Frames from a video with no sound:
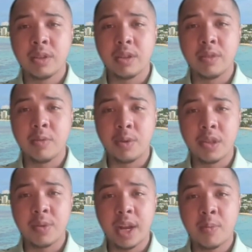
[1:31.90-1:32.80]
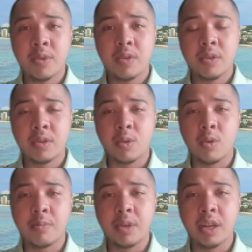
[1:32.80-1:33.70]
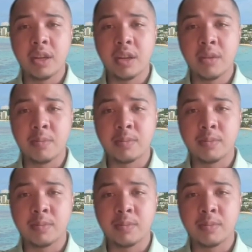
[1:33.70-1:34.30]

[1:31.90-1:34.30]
if you want to see what happens, go to GuamPDN.com.